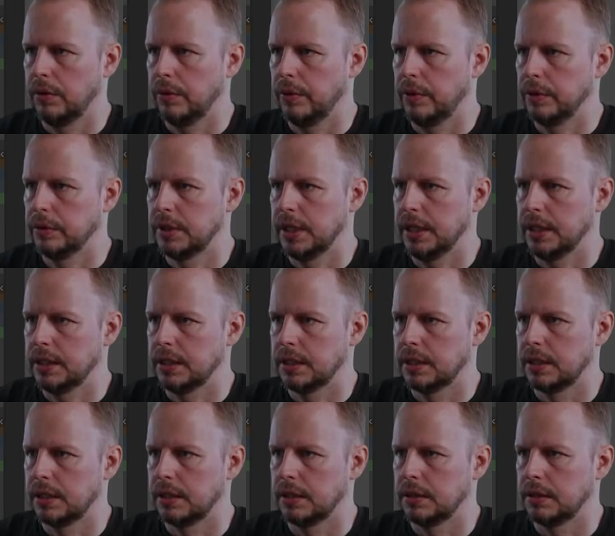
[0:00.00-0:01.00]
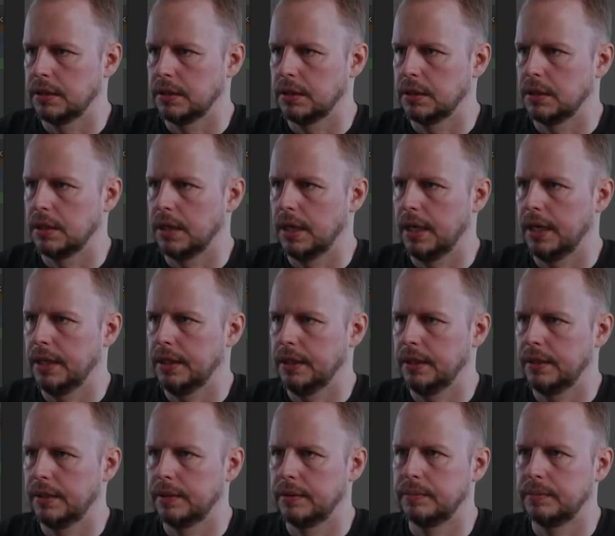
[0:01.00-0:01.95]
rotate hand.